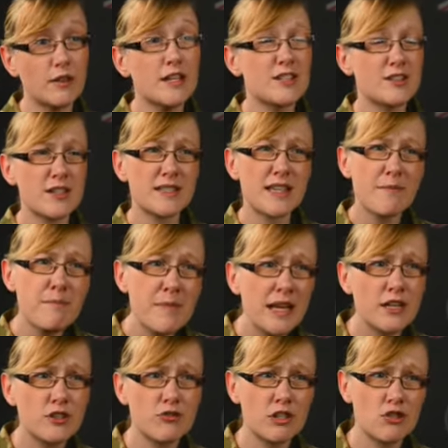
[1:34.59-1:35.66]
So it's their
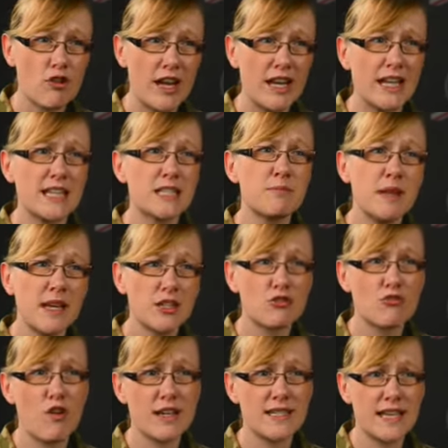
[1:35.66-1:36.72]
military training, it's
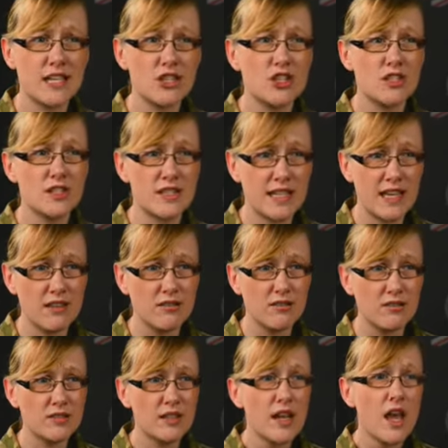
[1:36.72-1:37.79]
militarisation
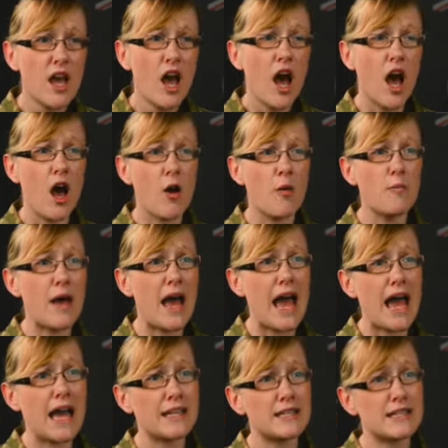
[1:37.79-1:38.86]
skills. Um,
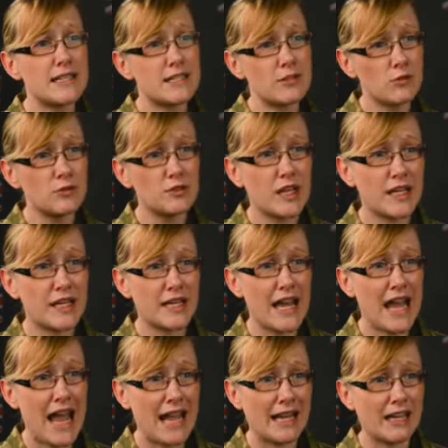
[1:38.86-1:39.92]
and it's all done in a
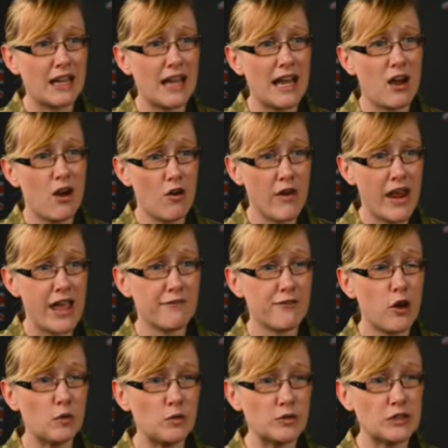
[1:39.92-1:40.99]
hangar at RAF
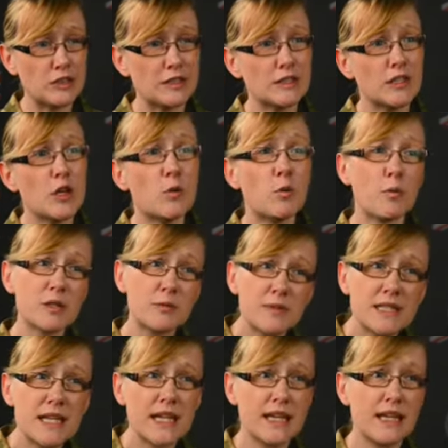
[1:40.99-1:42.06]
Halton. What was
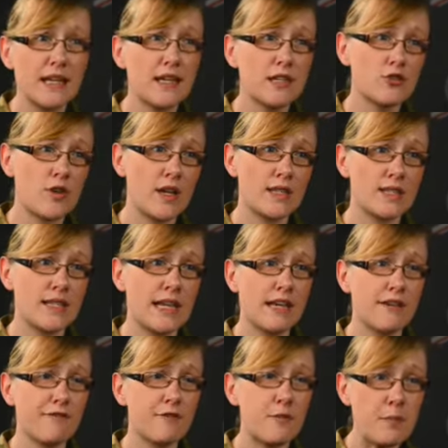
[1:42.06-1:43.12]
particularly interesting
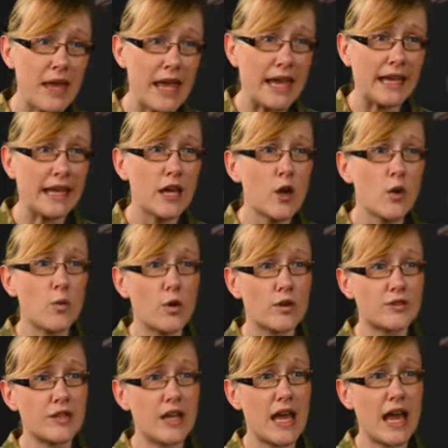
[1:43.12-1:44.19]
for me was
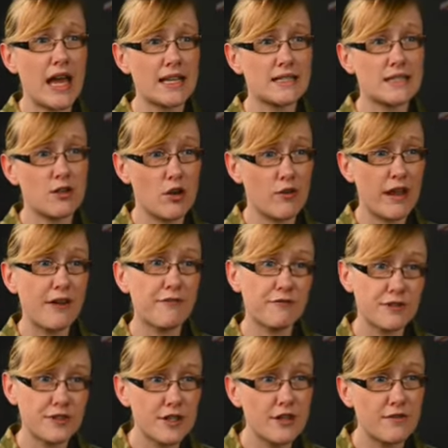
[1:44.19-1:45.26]
that as an RAF
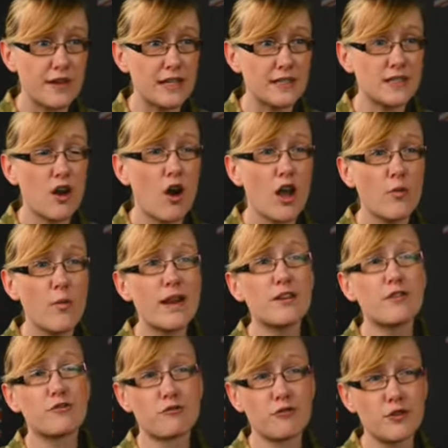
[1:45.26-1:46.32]
reservist, I went
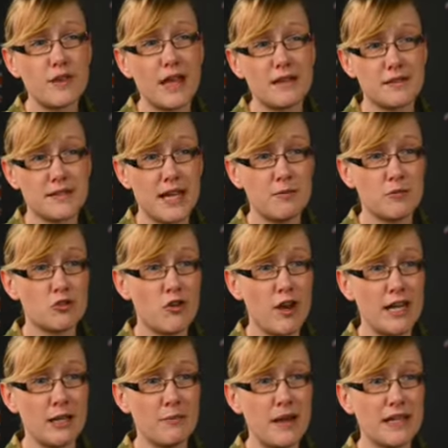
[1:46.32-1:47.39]
through that same
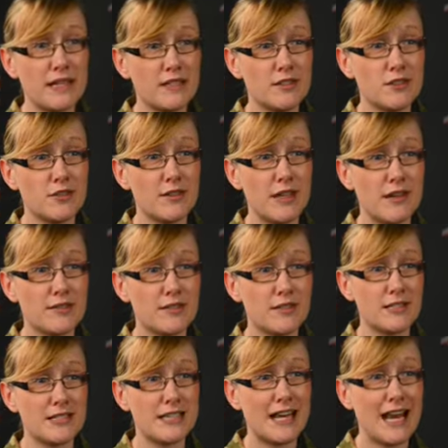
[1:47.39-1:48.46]
training back in
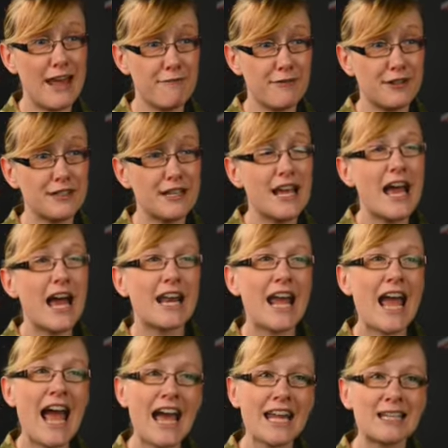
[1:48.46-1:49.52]
2011 and I
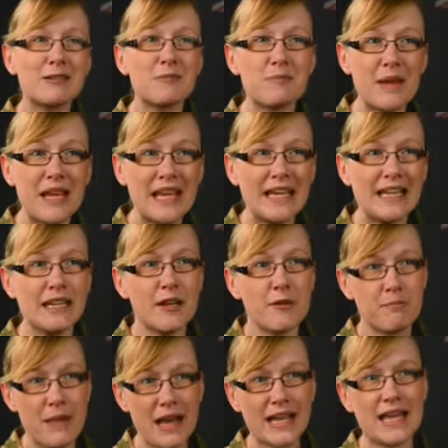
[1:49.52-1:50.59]
hadn't been
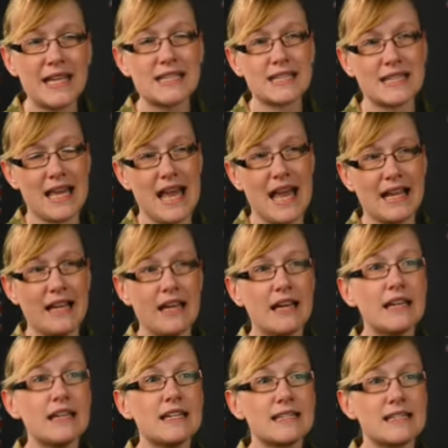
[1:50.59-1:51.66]
back into the hangar
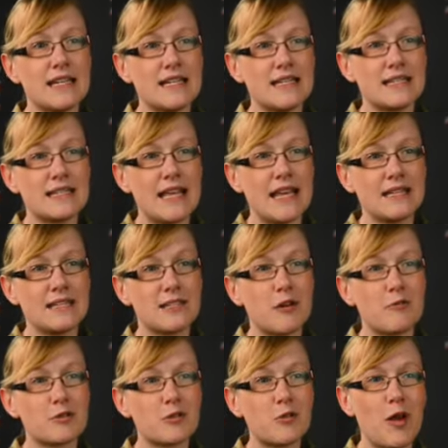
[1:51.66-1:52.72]
since then. So it
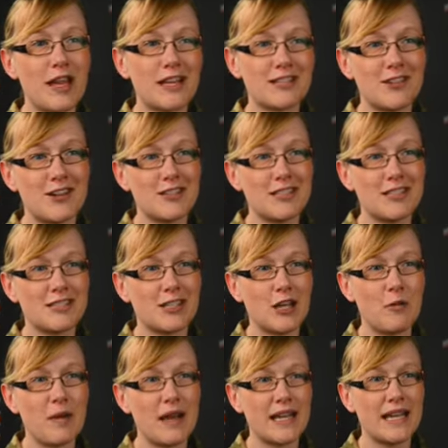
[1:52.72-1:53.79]
was quite exciting to go
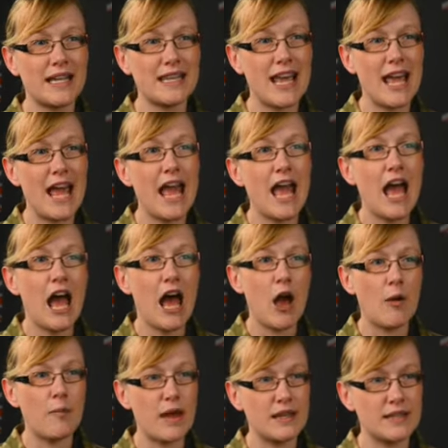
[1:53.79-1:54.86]
back in there
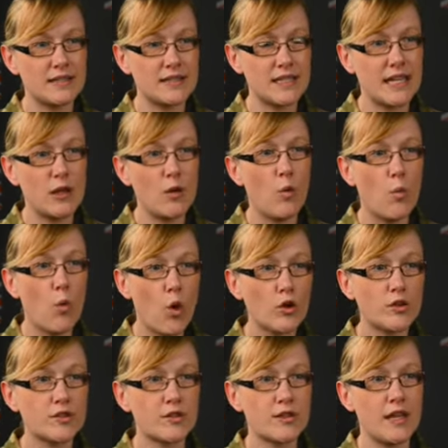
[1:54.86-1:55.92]
um, and see
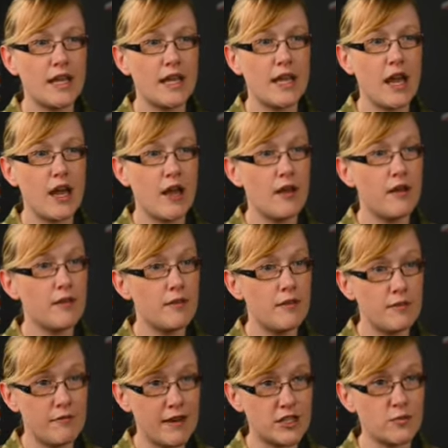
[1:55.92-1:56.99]
what the, uh, the
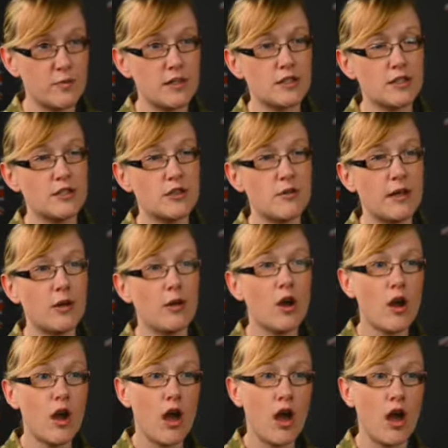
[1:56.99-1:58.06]
regiment are doing
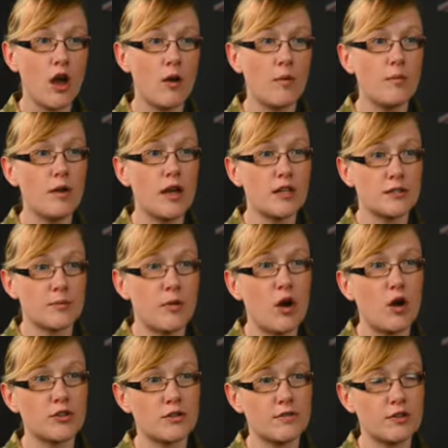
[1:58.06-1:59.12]
um, as a
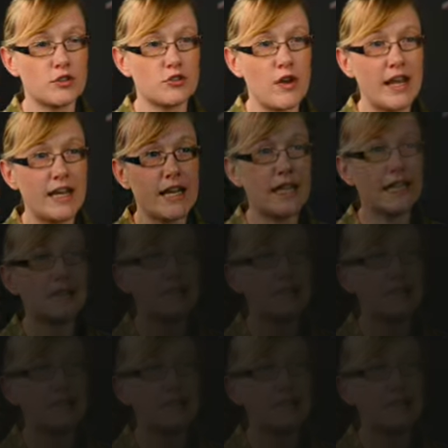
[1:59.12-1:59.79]
part of the training.